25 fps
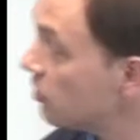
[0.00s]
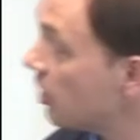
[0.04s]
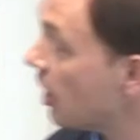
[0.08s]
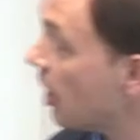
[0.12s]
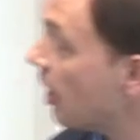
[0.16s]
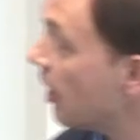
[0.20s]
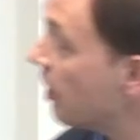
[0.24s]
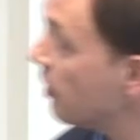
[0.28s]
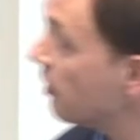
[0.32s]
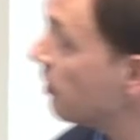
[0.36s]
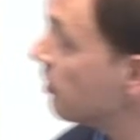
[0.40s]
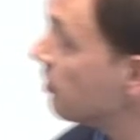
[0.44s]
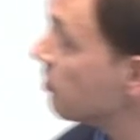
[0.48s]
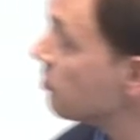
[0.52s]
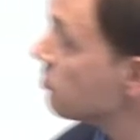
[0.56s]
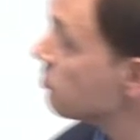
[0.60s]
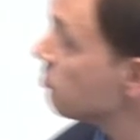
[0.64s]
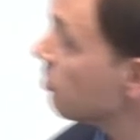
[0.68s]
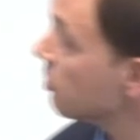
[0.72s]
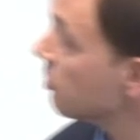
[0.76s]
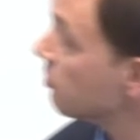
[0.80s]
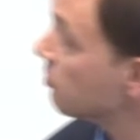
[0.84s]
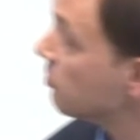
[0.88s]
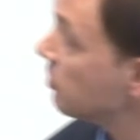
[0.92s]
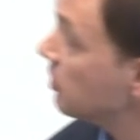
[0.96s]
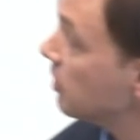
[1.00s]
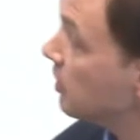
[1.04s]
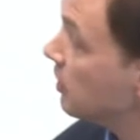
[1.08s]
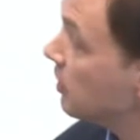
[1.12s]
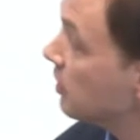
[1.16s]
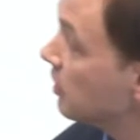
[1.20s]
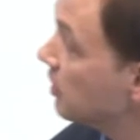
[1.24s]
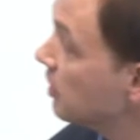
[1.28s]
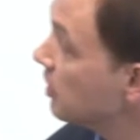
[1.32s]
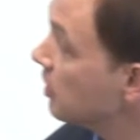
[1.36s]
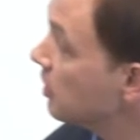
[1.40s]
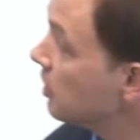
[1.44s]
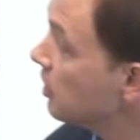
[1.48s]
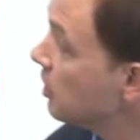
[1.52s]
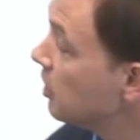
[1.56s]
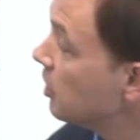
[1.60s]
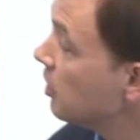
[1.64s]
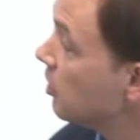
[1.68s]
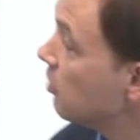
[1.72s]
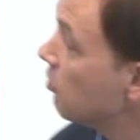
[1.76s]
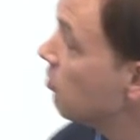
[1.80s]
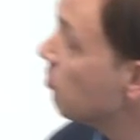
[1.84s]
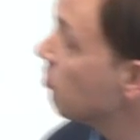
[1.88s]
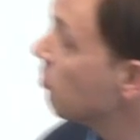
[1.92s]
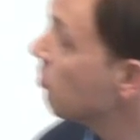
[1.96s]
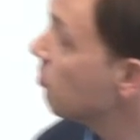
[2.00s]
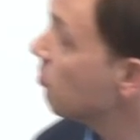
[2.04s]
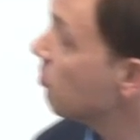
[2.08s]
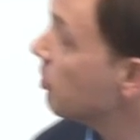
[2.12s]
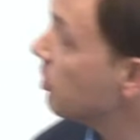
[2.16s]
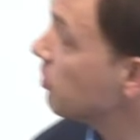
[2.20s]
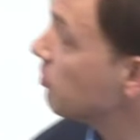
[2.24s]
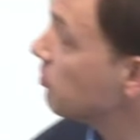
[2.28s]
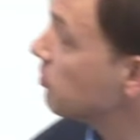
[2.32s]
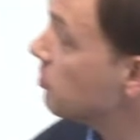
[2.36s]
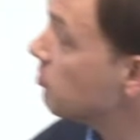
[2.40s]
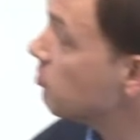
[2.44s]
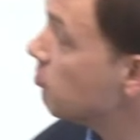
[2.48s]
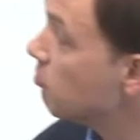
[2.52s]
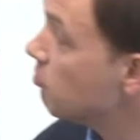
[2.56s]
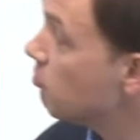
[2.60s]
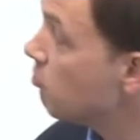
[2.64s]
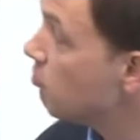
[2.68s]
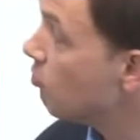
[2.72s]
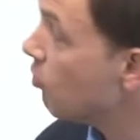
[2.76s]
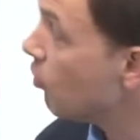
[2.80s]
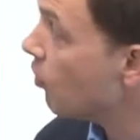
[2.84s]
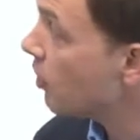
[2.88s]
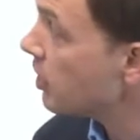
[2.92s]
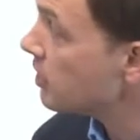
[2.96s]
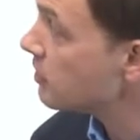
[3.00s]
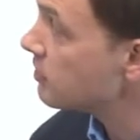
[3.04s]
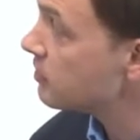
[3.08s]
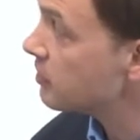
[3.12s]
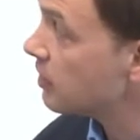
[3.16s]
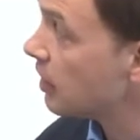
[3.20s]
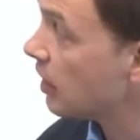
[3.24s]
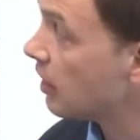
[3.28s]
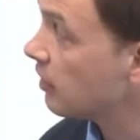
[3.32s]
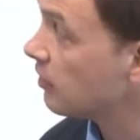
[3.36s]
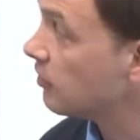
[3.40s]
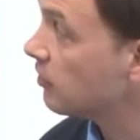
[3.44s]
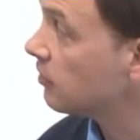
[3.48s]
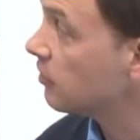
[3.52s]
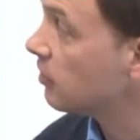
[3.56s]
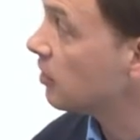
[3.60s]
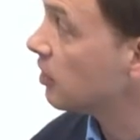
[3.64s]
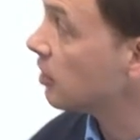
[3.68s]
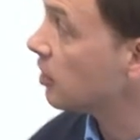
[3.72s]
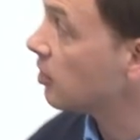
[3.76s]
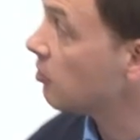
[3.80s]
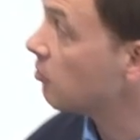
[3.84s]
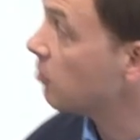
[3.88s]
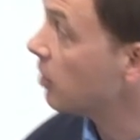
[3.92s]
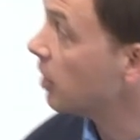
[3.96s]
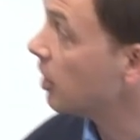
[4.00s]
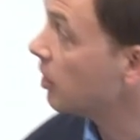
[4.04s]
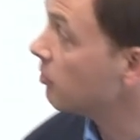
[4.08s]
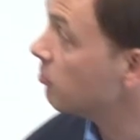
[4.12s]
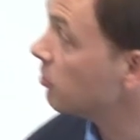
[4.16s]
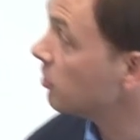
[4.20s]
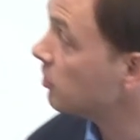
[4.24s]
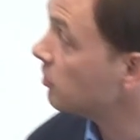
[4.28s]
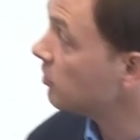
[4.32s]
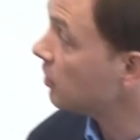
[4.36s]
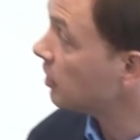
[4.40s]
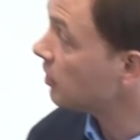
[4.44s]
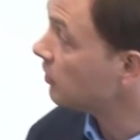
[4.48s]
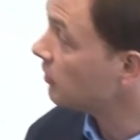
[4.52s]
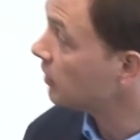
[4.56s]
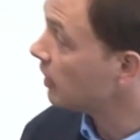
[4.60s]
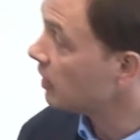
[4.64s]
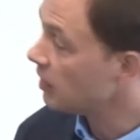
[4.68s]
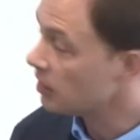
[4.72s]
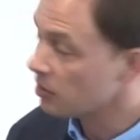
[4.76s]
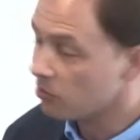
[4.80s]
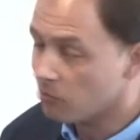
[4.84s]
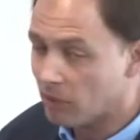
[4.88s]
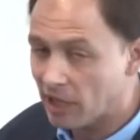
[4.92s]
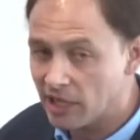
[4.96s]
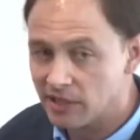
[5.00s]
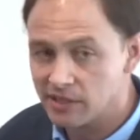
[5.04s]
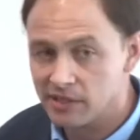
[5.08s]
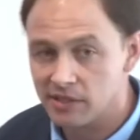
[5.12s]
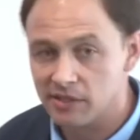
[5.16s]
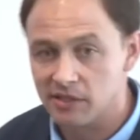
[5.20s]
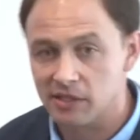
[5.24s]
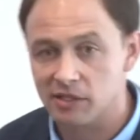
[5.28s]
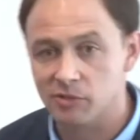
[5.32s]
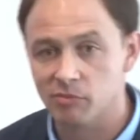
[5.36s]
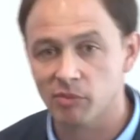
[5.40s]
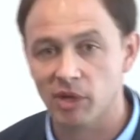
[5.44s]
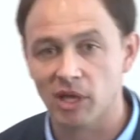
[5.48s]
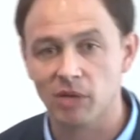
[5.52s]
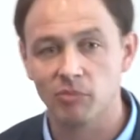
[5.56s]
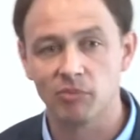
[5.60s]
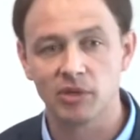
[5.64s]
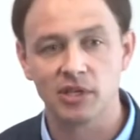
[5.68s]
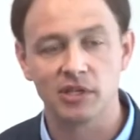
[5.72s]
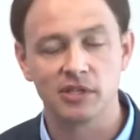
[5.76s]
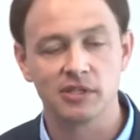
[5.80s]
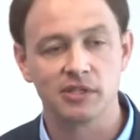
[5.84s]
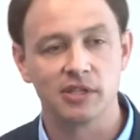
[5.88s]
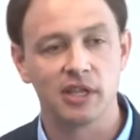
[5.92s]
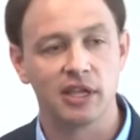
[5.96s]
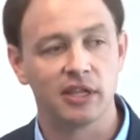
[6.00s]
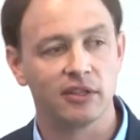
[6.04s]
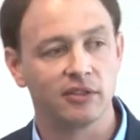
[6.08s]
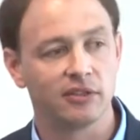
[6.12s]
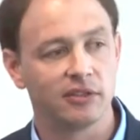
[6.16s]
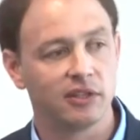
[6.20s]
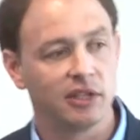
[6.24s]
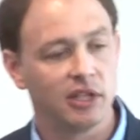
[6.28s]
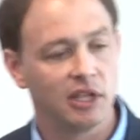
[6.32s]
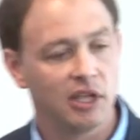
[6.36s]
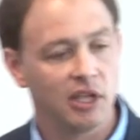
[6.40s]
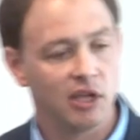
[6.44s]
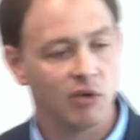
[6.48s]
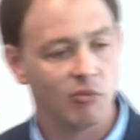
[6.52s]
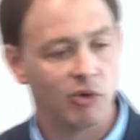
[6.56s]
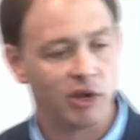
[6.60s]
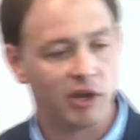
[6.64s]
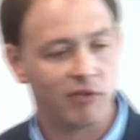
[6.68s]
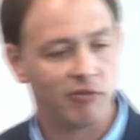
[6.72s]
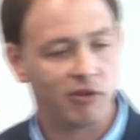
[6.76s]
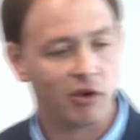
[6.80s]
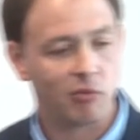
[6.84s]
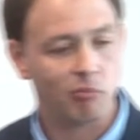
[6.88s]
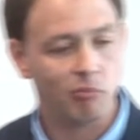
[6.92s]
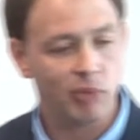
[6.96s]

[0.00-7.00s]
to add here is one of the one of the points that um, Hibbett and Taylor makes in this paper is that one of our